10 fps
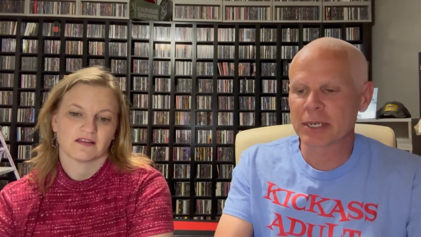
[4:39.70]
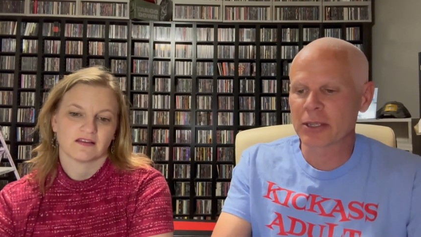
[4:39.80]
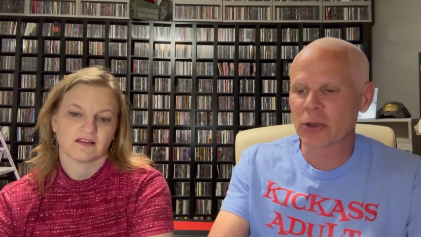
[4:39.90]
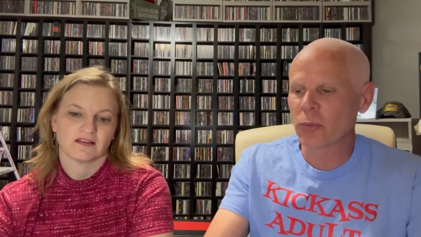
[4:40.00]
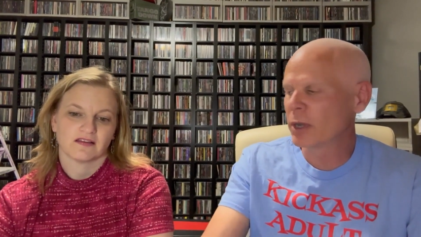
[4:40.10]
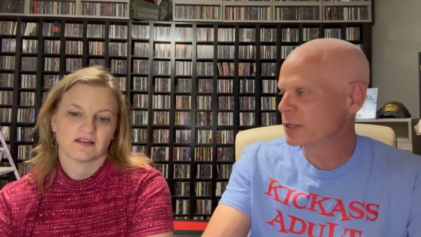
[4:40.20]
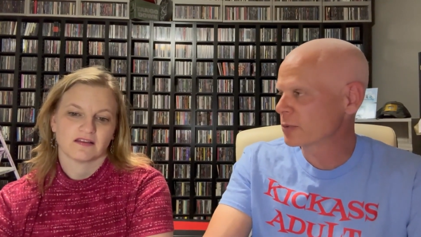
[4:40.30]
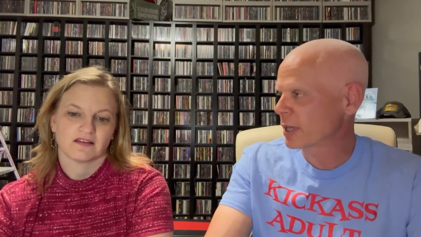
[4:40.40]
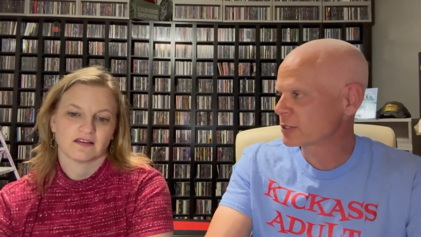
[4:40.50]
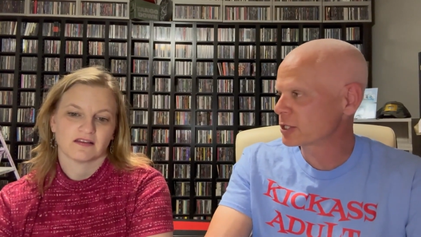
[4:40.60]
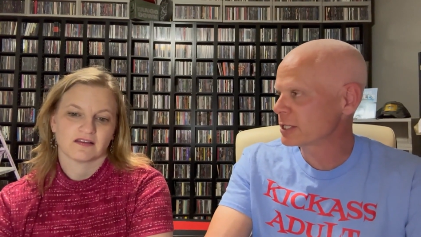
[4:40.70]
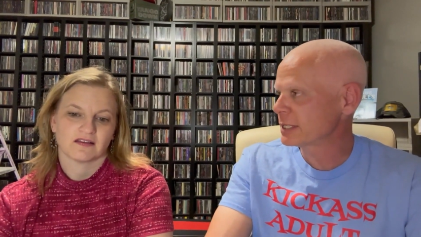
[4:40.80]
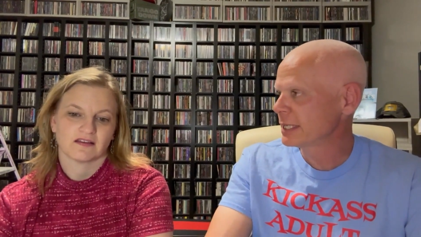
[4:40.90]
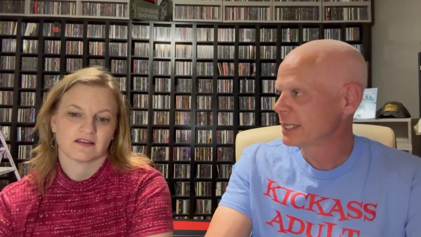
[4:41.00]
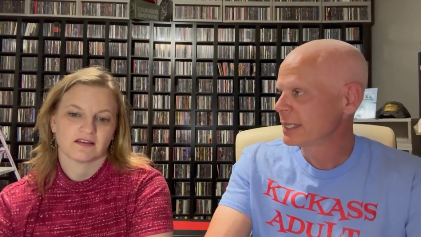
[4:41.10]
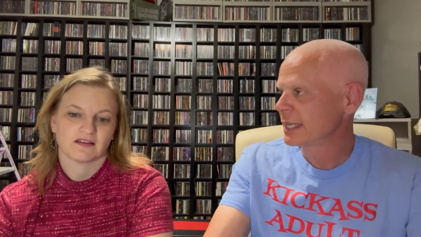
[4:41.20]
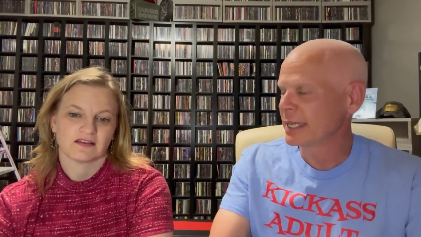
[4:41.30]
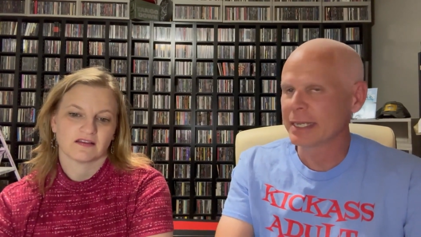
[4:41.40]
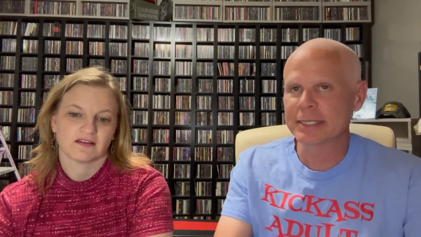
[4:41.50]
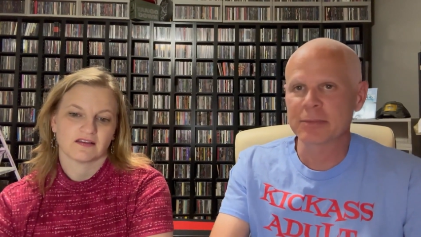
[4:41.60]
Speaker 1: to go one direction
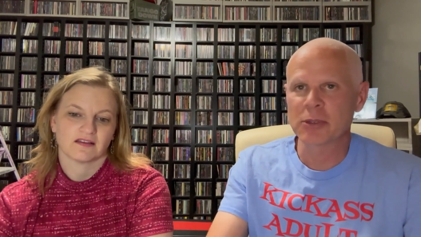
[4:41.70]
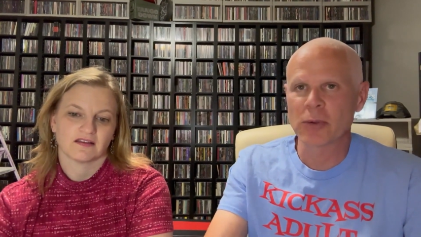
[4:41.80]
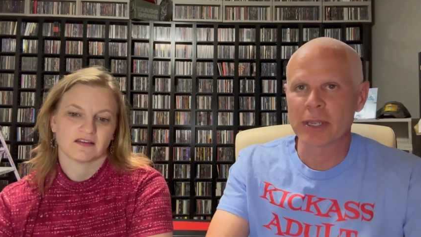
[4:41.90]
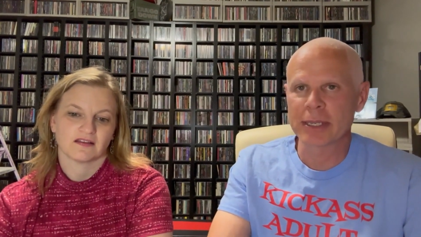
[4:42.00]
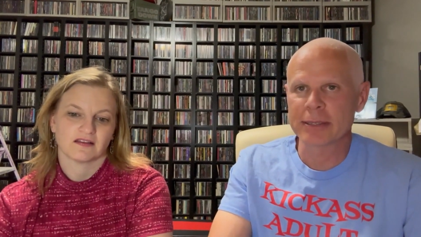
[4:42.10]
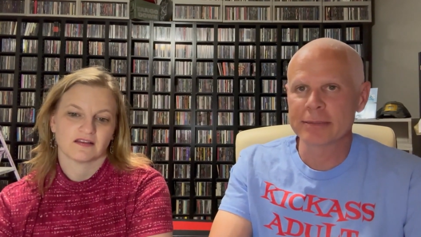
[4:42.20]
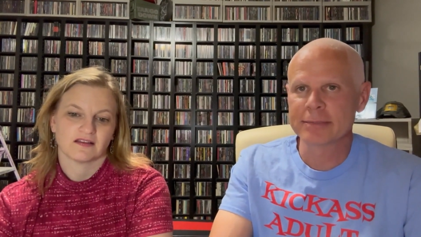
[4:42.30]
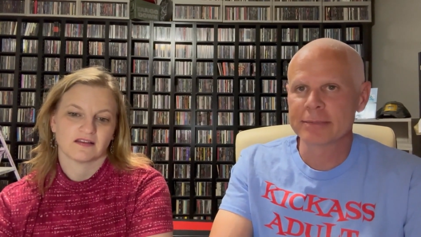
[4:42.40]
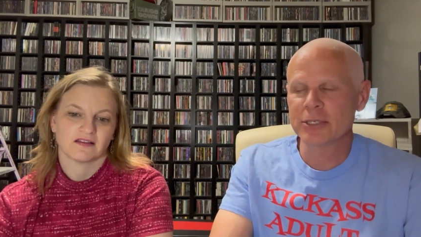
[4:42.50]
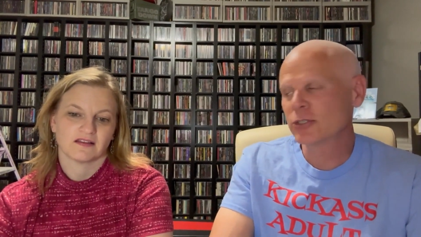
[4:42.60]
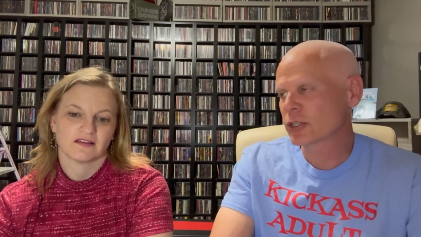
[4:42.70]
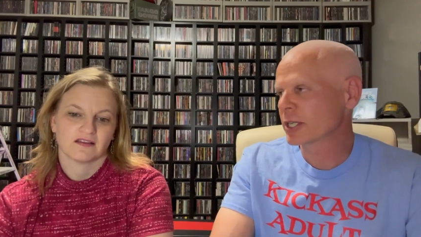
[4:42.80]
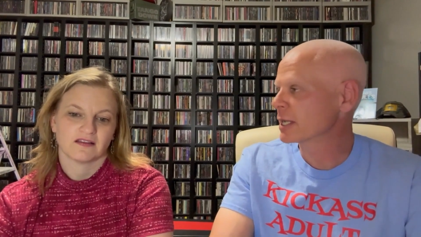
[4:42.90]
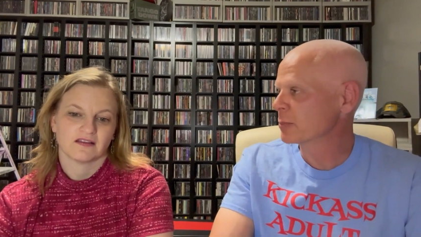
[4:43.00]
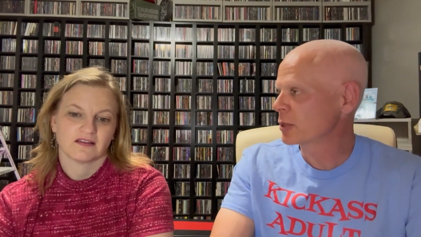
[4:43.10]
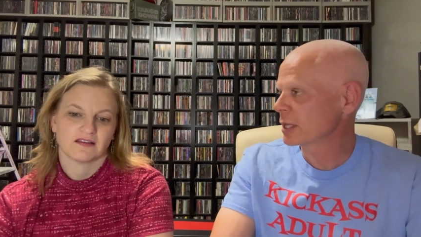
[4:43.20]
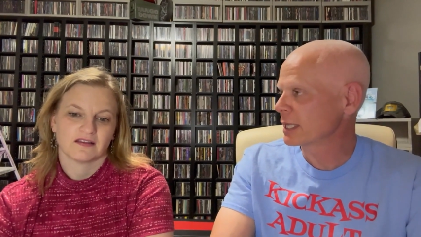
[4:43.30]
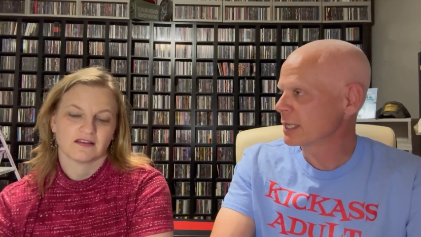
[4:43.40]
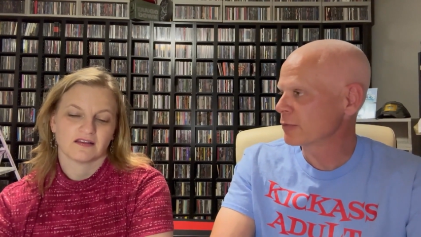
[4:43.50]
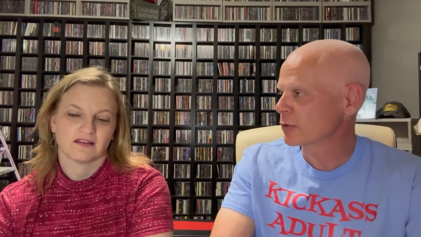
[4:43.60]
and ends up going usually a
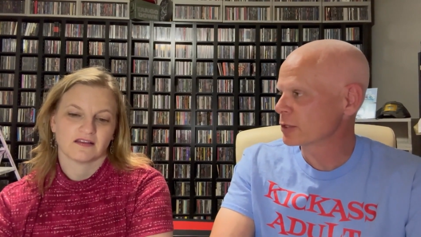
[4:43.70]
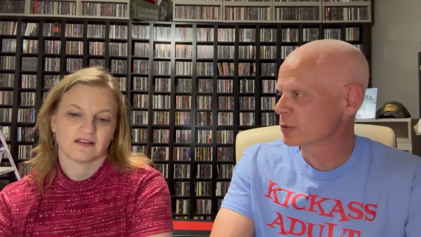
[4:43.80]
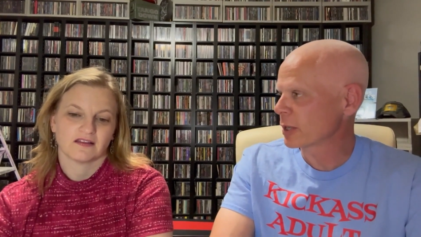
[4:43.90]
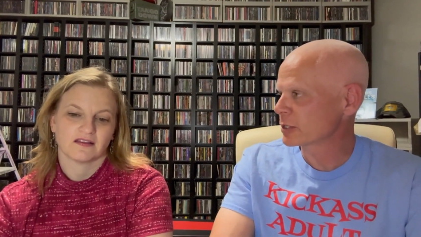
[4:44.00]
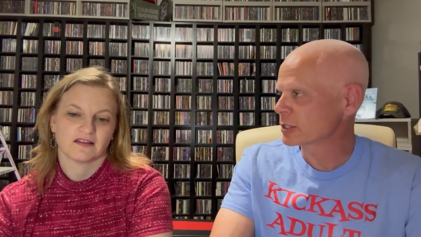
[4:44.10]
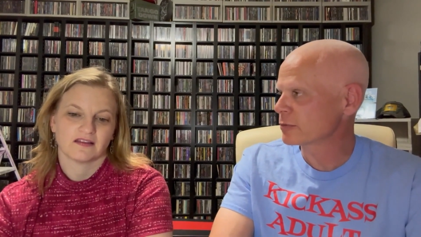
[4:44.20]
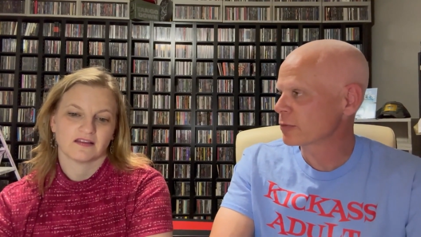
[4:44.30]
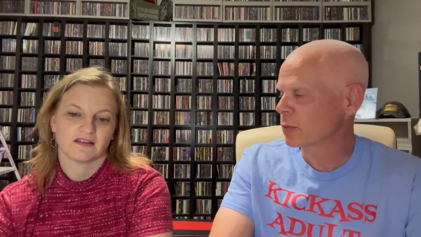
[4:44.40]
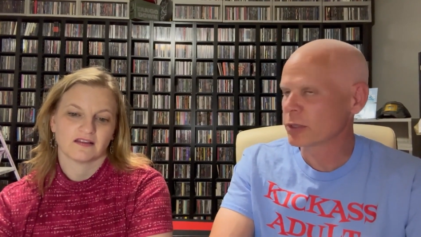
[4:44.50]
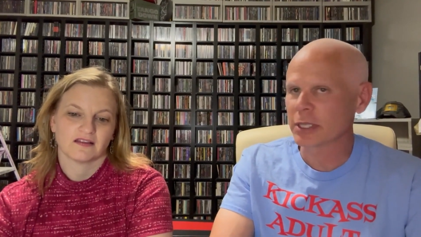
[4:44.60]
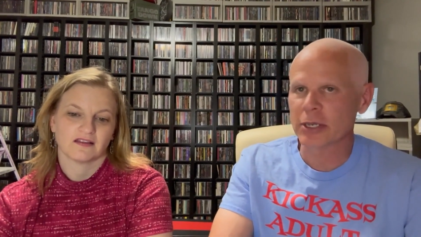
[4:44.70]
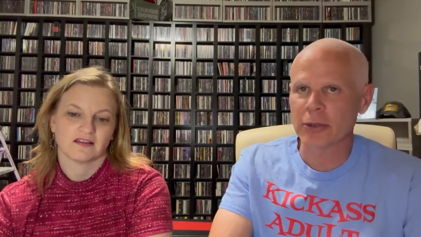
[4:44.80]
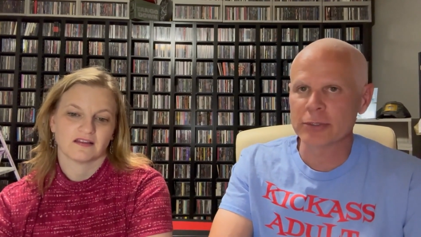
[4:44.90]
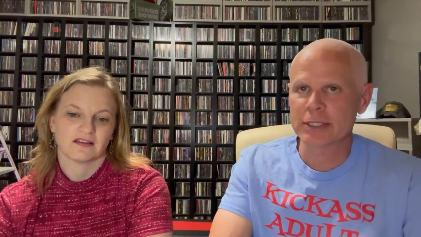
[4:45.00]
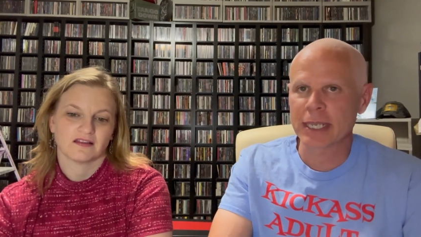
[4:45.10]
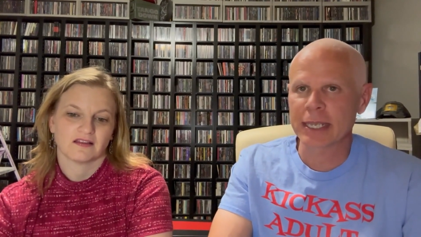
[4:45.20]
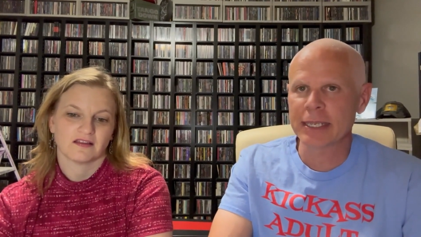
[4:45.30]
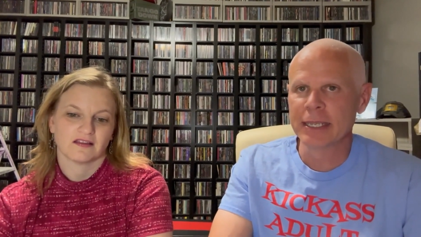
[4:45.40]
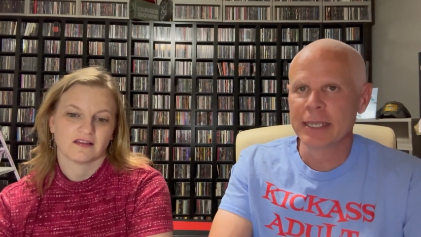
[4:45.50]
completely different direction from what the notes say.